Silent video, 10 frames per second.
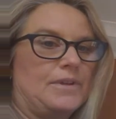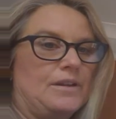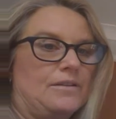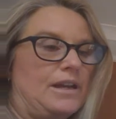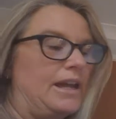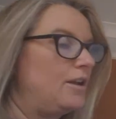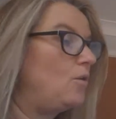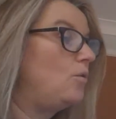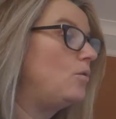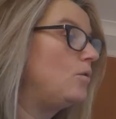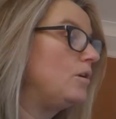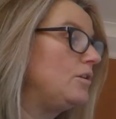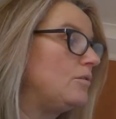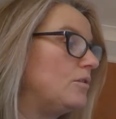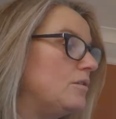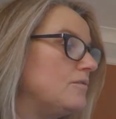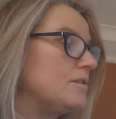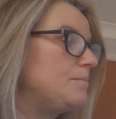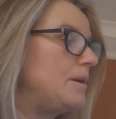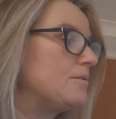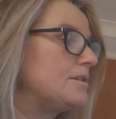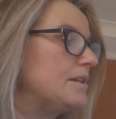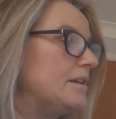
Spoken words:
Okay, or you could have spelt